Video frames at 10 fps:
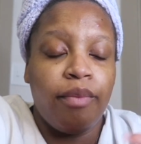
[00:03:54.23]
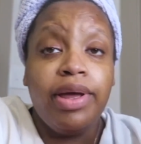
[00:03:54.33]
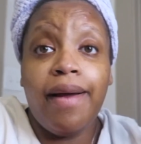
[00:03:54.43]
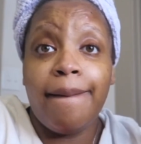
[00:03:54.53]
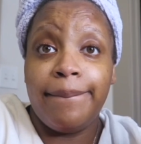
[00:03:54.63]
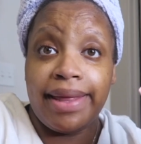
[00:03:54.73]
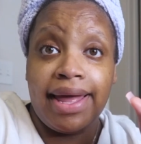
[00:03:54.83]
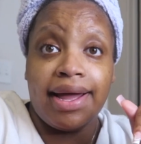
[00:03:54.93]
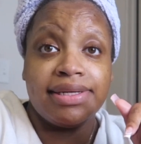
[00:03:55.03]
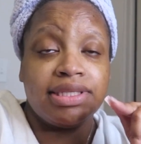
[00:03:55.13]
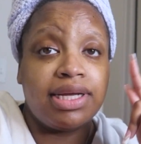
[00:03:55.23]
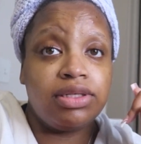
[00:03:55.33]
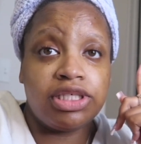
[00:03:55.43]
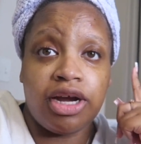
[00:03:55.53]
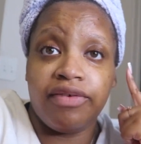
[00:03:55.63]
We are back. I just got out
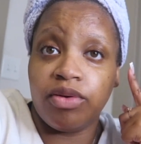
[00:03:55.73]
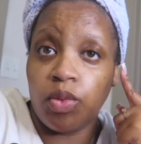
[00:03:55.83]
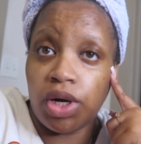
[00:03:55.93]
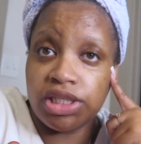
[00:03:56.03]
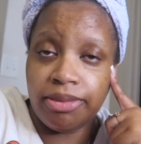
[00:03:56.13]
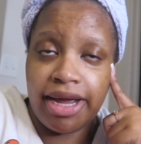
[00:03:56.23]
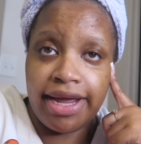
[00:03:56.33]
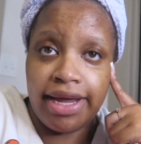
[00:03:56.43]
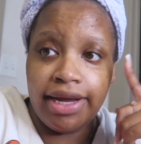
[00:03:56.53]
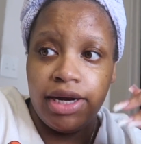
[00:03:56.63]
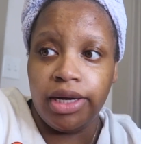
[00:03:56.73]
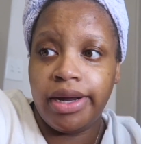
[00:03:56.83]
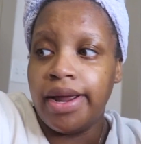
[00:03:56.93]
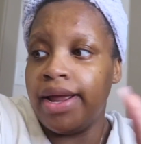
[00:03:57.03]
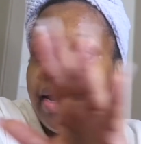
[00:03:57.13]
the shower from washing my hair.
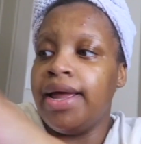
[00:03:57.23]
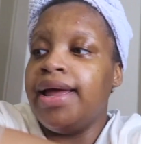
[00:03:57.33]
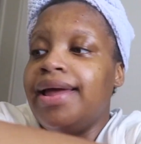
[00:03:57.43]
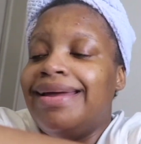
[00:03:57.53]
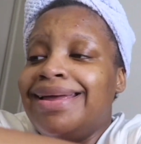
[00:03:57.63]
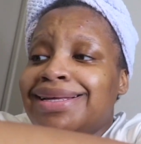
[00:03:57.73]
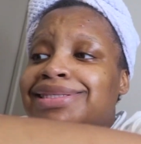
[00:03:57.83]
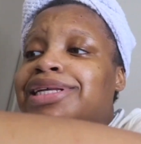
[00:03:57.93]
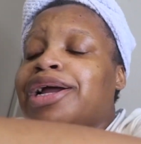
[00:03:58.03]
It is